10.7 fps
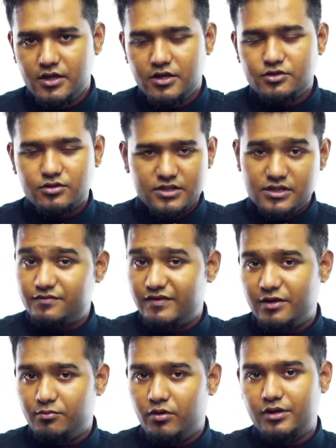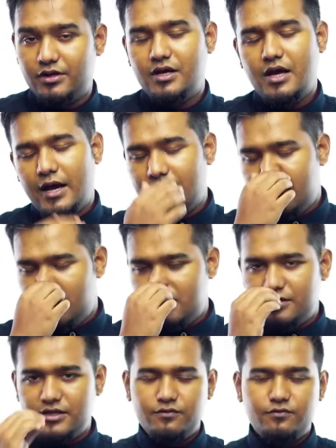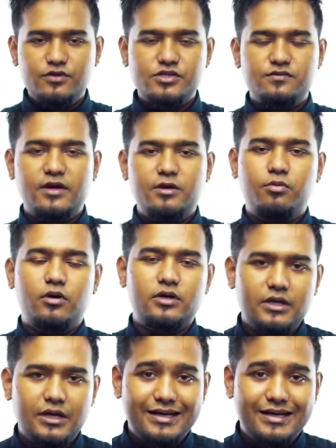So this is very important. And another thing which is very important